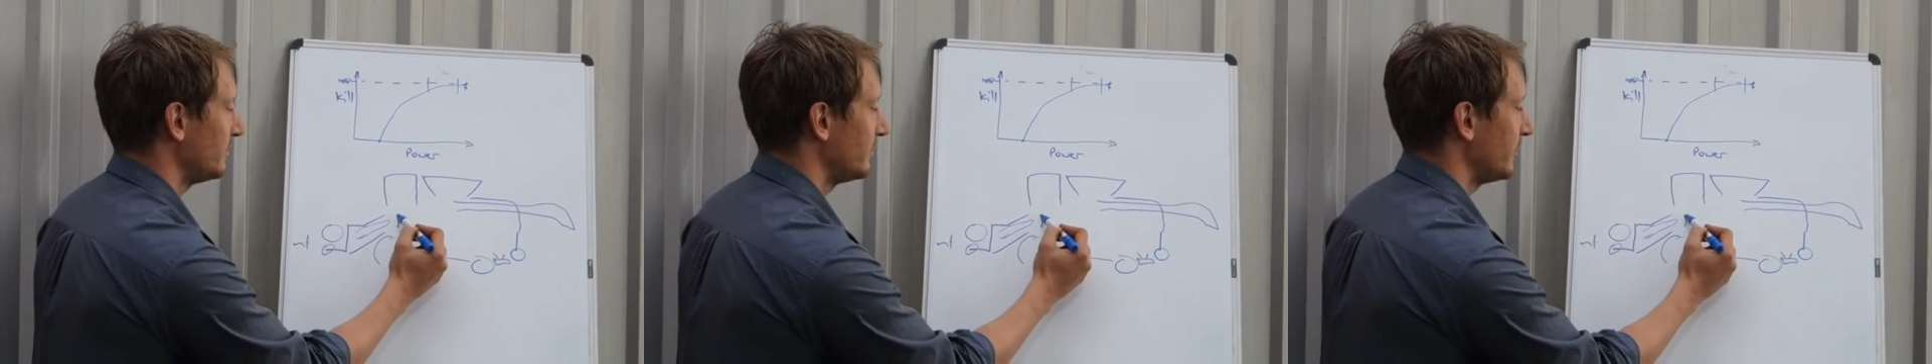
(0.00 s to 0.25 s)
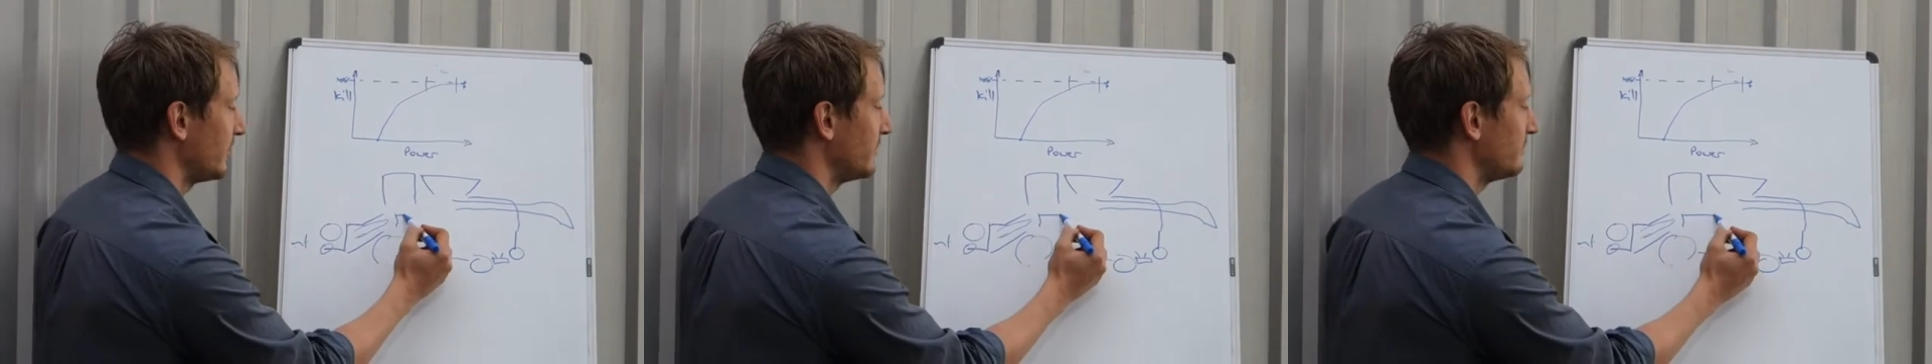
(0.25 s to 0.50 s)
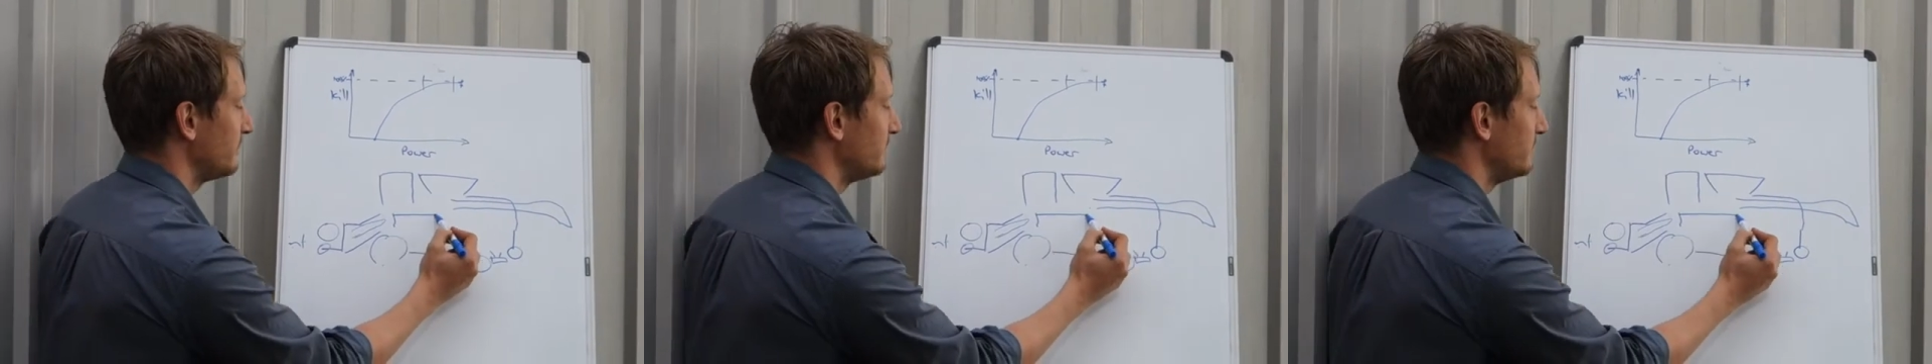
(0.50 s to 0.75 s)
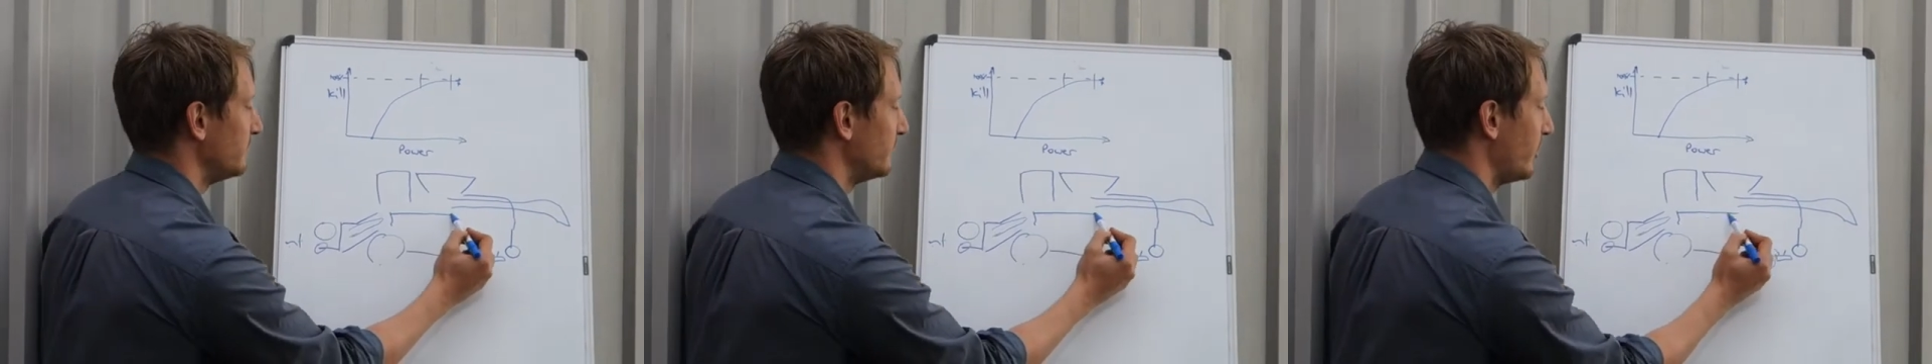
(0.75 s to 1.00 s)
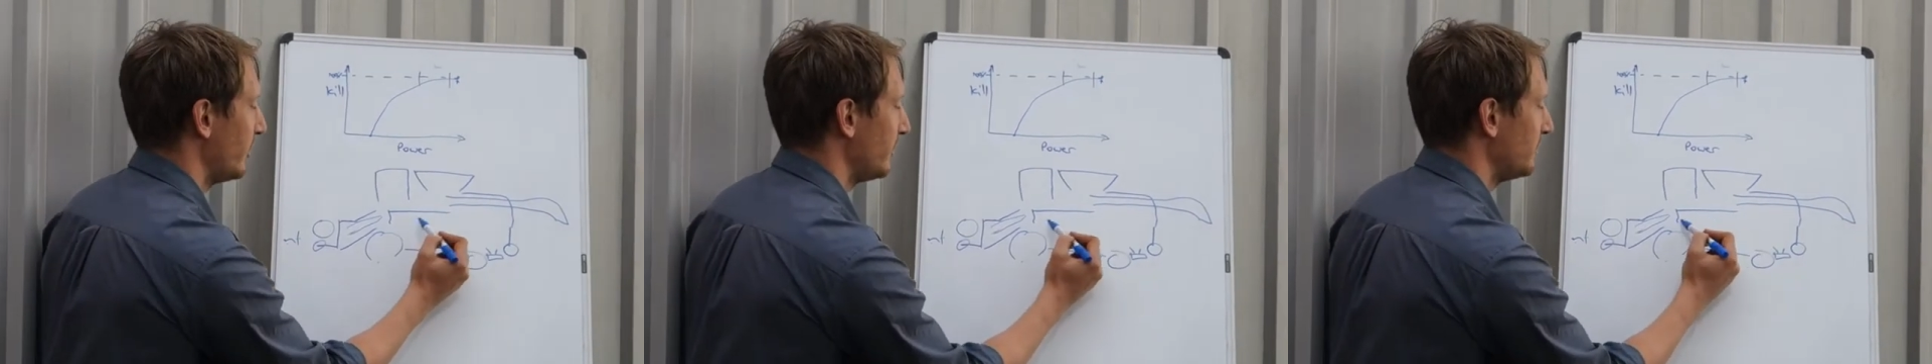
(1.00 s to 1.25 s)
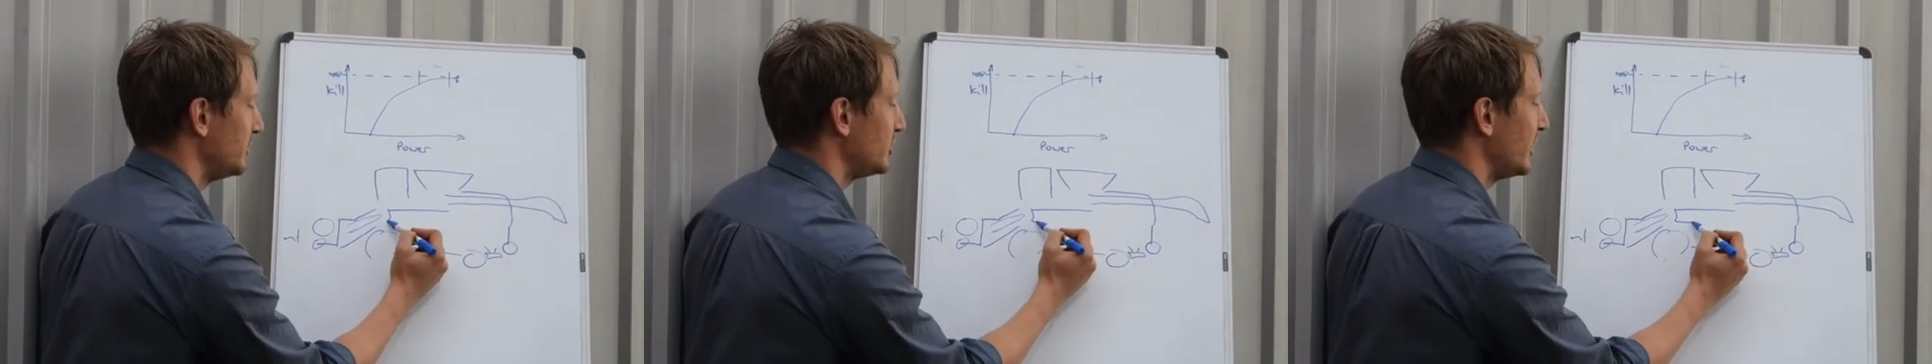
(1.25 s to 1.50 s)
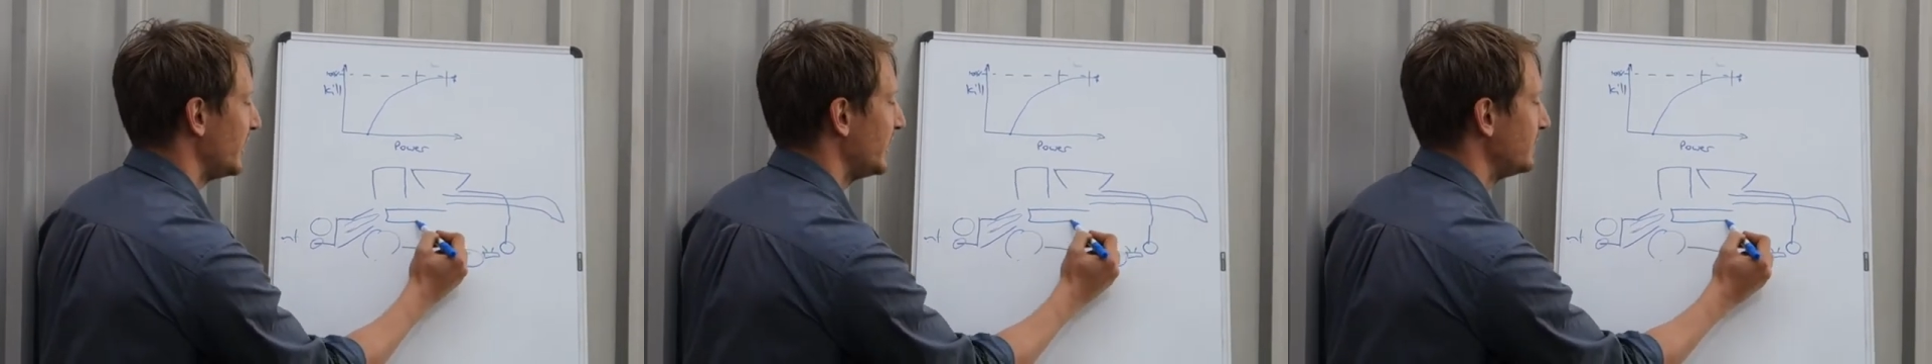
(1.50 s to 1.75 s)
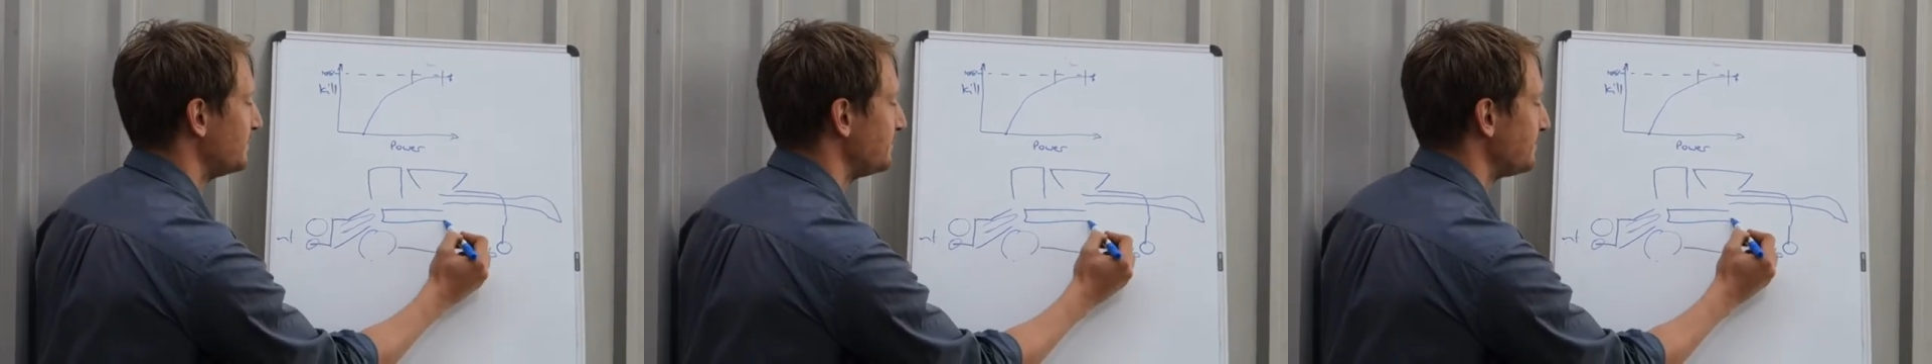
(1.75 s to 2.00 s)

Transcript: on a rotor machine,